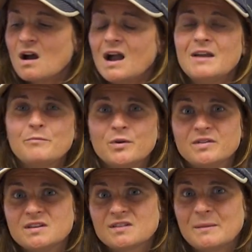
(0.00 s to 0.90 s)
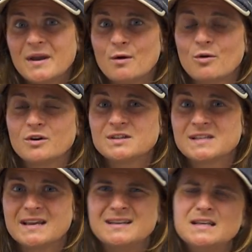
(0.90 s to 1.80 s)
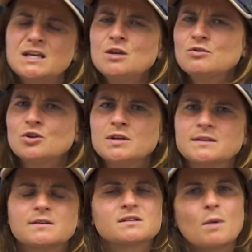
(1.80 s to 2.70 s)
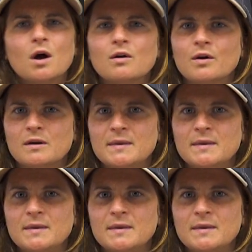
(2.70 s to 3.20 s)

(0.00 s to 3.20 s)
I've put these on my horse, and he usually is a small or a